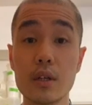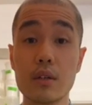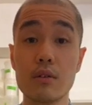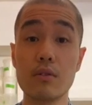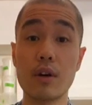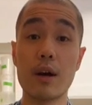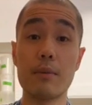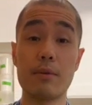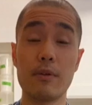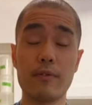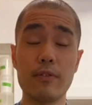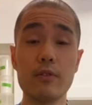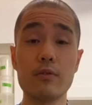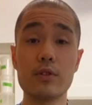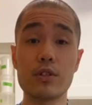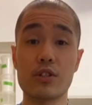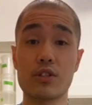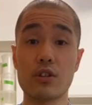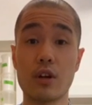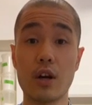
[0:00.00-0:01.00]
Right, before
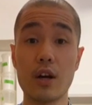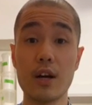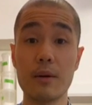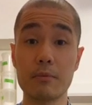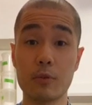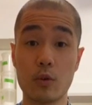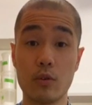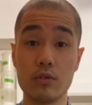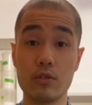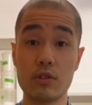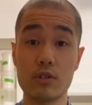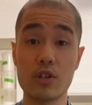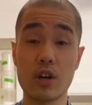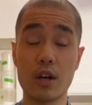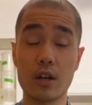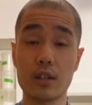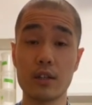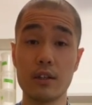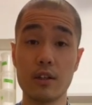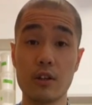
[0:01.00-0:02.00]
we start, I'm going to
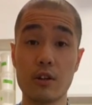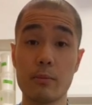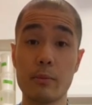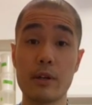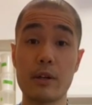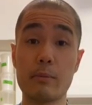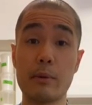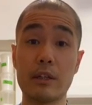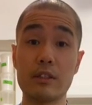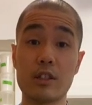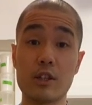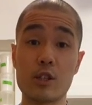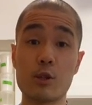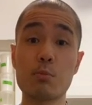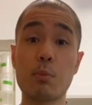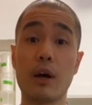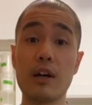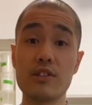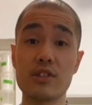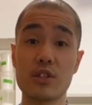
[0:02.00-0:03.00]
talk a little bit about the
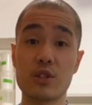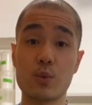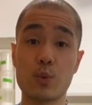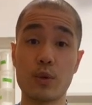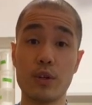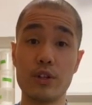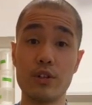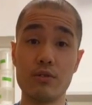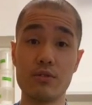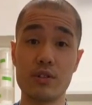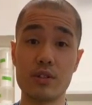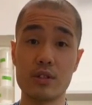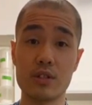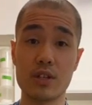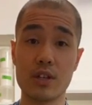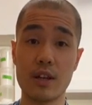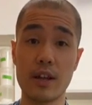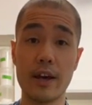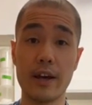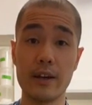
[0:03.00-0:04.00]
spices we're using
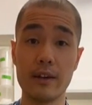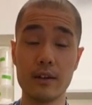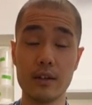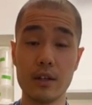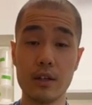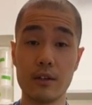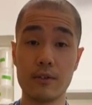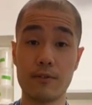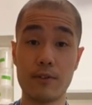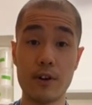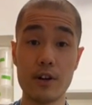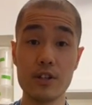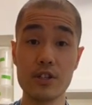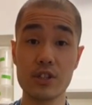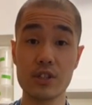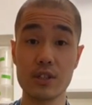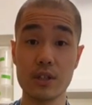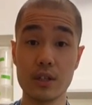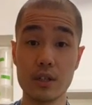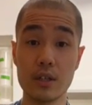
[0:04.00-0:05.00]
today.
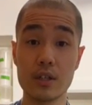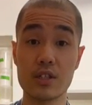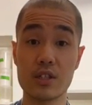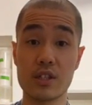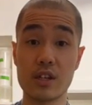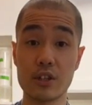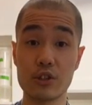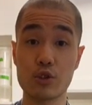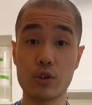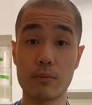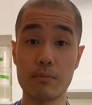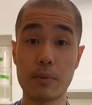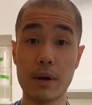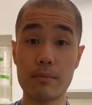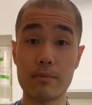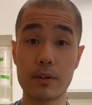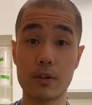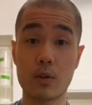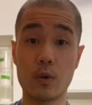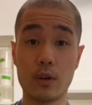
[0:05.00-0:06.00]
First, Szechuan
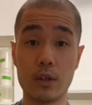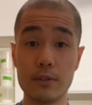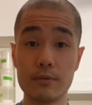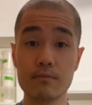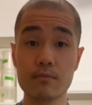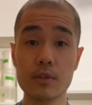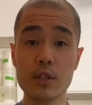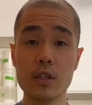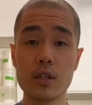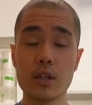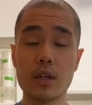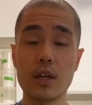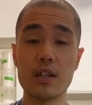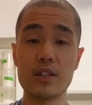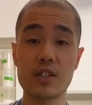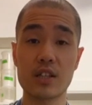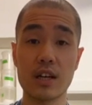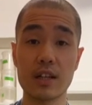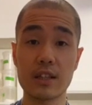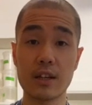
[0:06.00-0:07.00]
peppercorn.
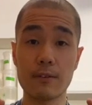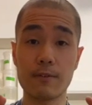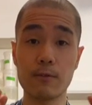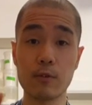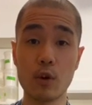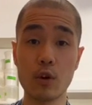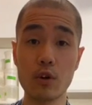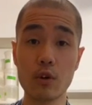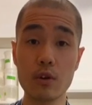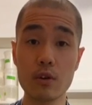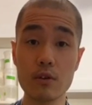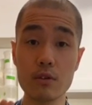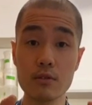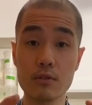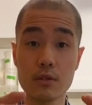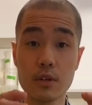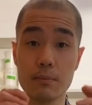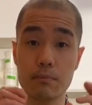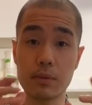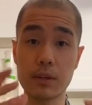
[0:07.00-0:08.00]
It's got that floral,
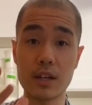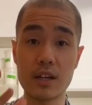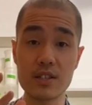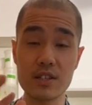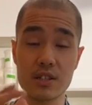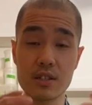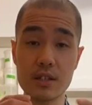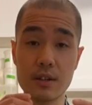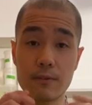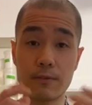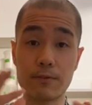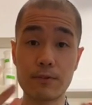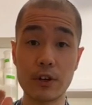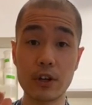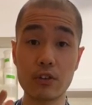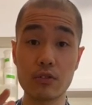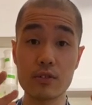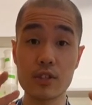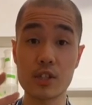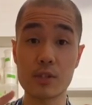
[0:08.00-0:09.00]
pleasant, and
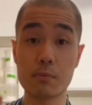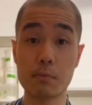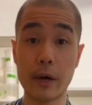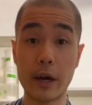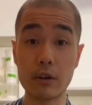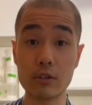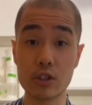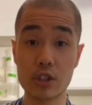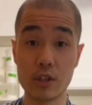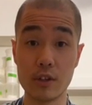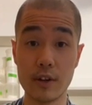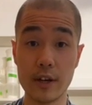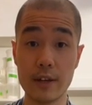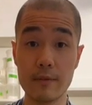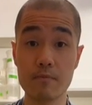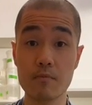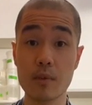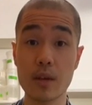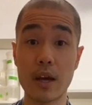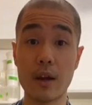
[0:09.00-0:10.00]
fragrant smell to it.
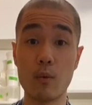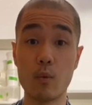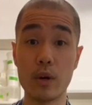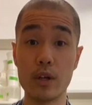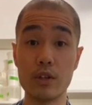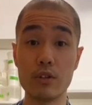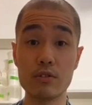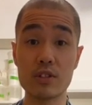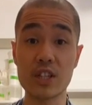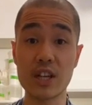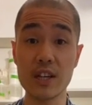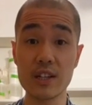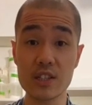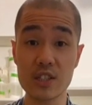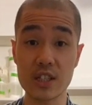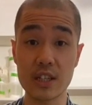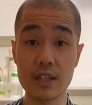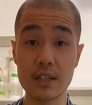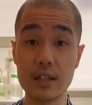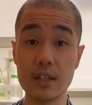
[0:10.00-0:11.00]
And when you
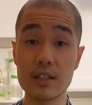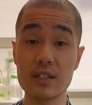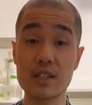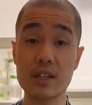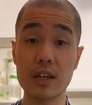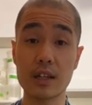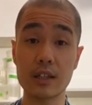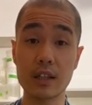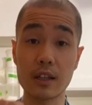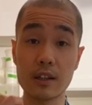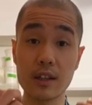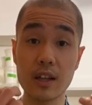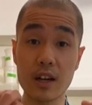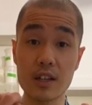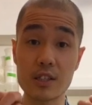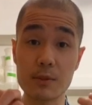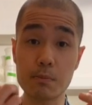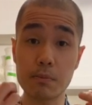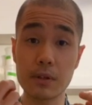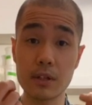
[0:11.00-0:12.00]
taste it, it's got that
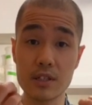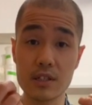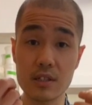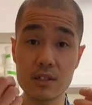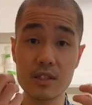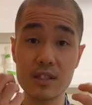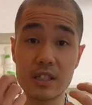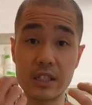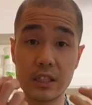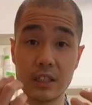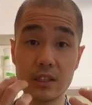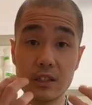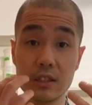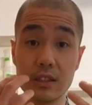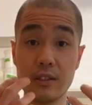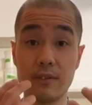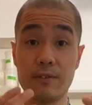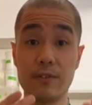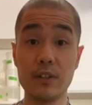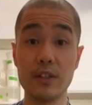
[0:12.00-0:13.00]
nice, pleasant,
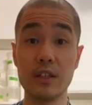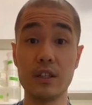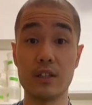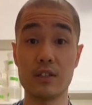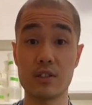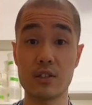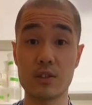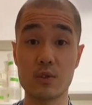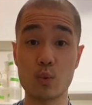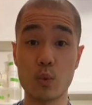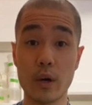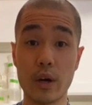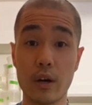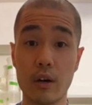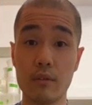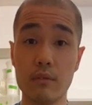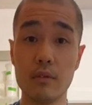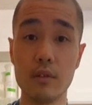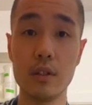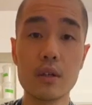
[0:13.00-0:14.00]
tinkly feelings as
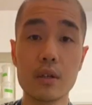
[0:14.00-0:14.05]
well.